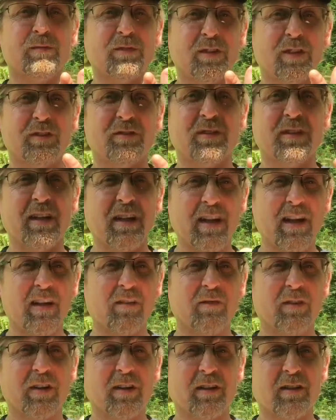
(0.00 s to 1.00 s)
doesn't
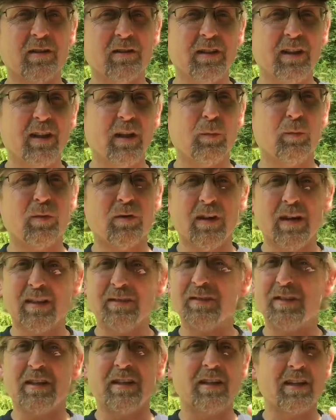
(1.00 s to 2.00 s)
have the clear
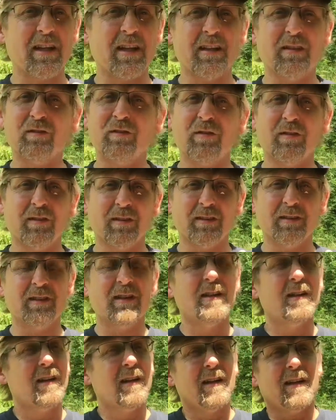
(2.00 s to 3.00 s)
plastic case on it,
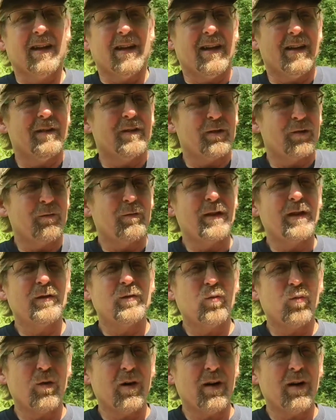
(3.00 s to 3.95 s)
and there's a reason